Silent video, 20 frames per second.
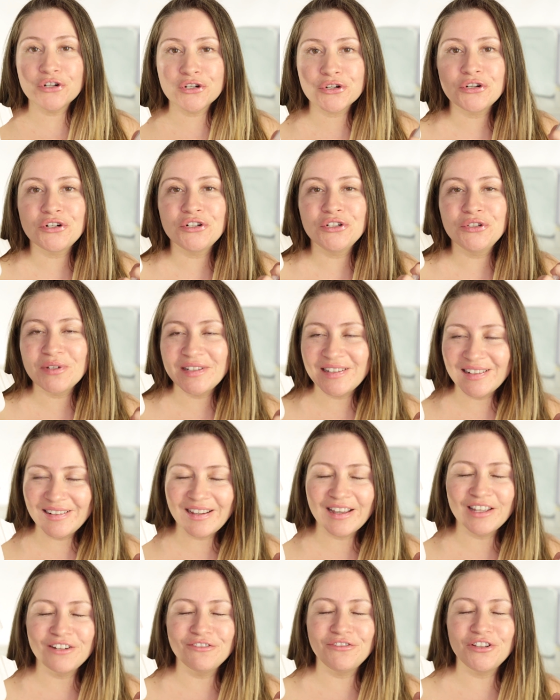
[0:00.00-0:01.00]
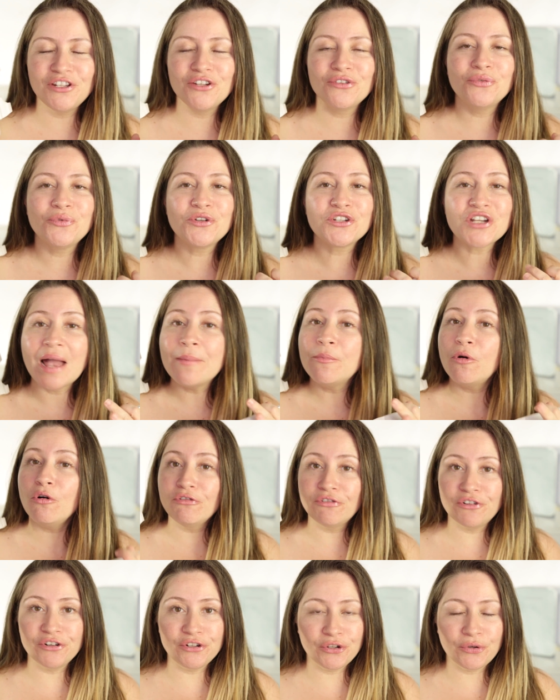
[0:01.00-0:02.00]
sure do a dedicated video, which I'm
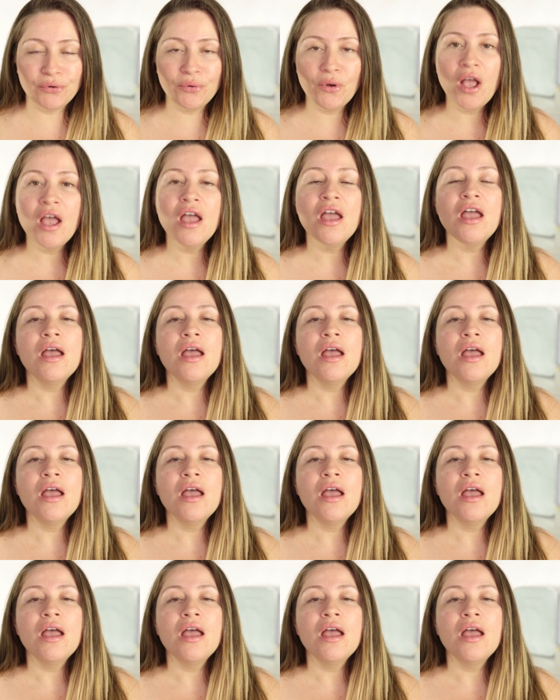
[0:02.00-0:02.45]
overdue,